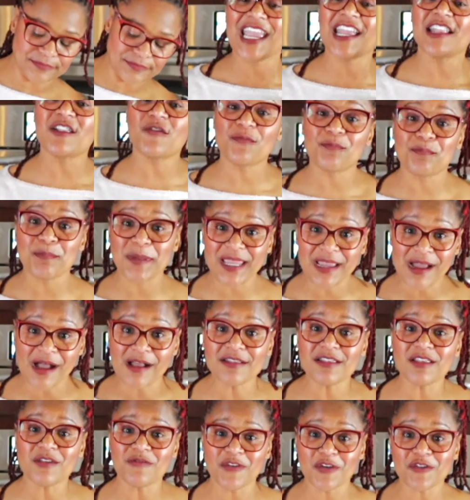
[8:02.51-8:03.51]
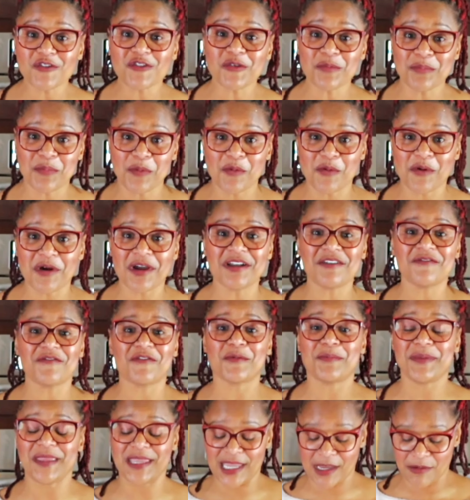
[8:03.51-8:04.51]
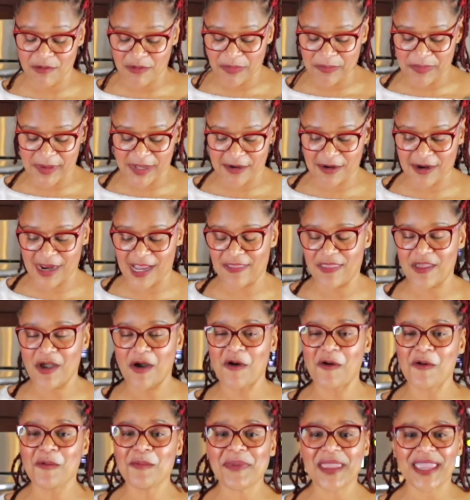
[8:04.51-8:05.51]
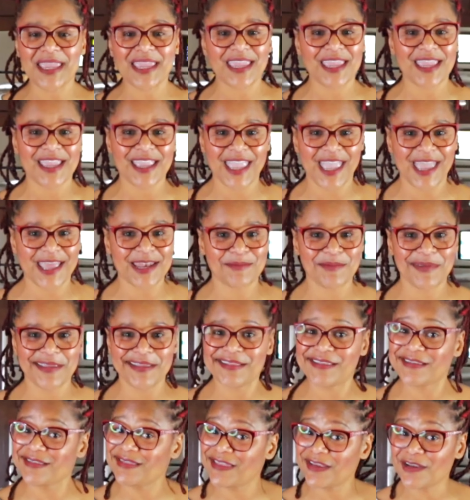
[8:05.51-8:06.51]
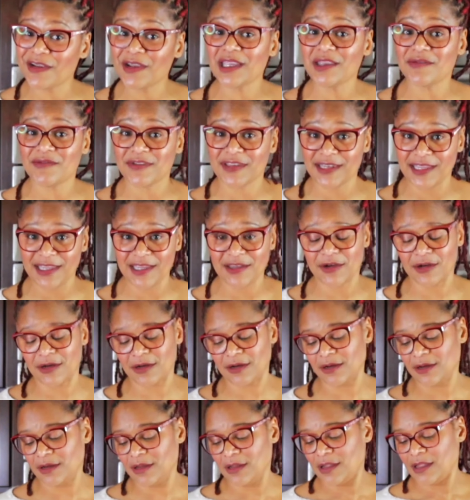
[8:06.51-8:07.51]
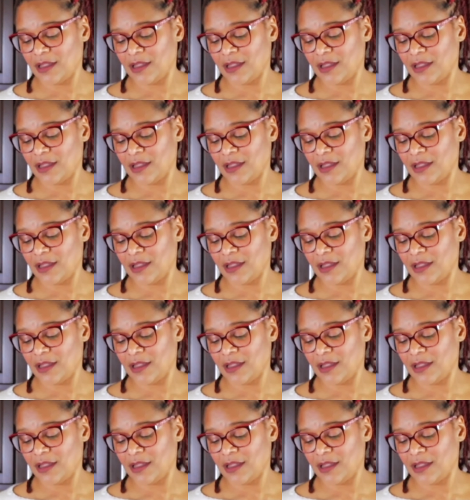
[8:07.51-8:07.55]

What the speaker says: It's because of your support for Begin with Butter and the Home Baking Academy that they're even here.